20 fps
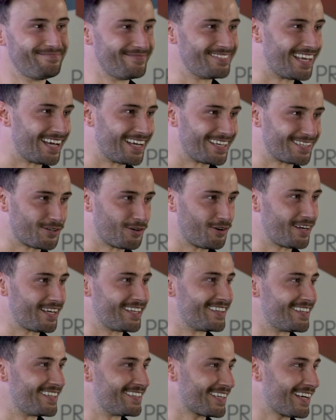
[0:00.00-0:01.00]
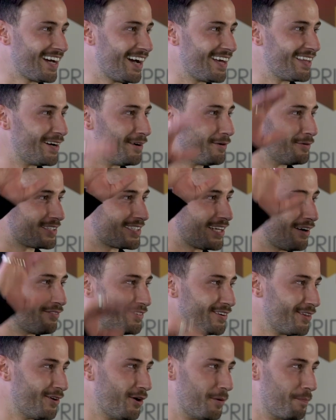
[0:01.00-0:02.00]
Yeah, sorry, there's a guy that I was having
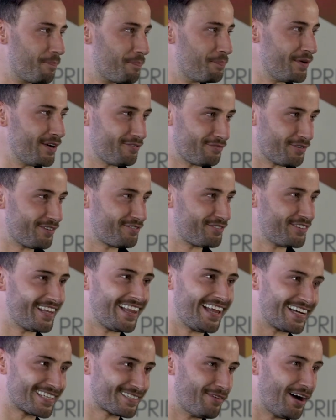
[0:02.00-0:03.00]
a lot of beef with in the last